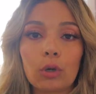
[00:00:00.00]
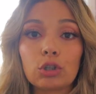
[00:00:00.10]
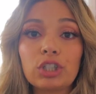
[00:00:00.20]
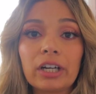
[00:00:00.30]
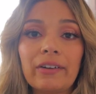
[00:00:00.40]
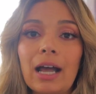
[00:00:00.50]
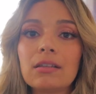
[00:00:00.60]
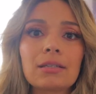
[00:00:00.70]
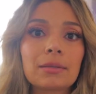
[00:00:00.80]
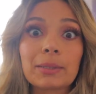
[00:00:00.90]
Go check her
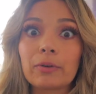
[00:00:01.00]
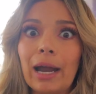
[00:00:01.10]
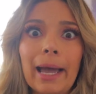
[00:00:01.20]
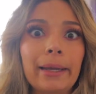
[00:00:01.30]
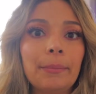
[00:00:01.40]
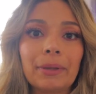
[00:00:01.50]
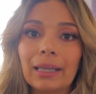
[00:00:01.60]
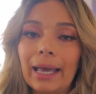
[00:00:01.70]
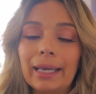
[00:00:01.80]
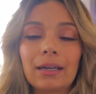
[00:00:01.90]
out, subscribe,
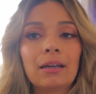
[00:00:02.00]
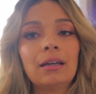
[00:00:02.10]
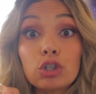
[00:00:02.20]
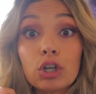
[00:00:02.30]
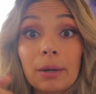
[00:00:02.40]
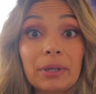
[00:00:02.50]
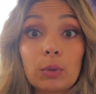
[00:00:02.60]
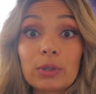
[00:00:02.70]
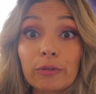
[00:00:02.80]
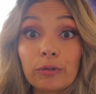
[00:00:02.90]
like. Also coming
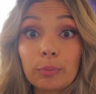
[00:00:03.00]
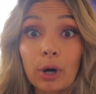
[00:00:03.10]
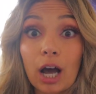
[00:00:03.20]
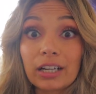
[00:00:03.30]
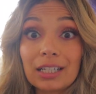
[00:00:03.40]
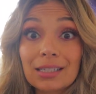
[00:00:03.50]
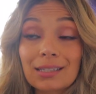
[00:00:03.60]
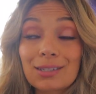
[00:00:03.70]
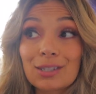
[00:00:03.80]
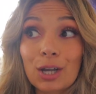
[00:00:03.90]
up with a few products,
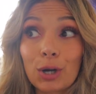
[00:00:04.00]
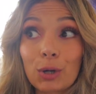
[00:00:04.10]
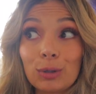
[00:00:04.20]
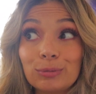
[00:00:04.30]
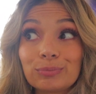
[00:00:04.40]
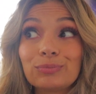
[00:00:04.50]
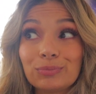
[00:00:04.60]
so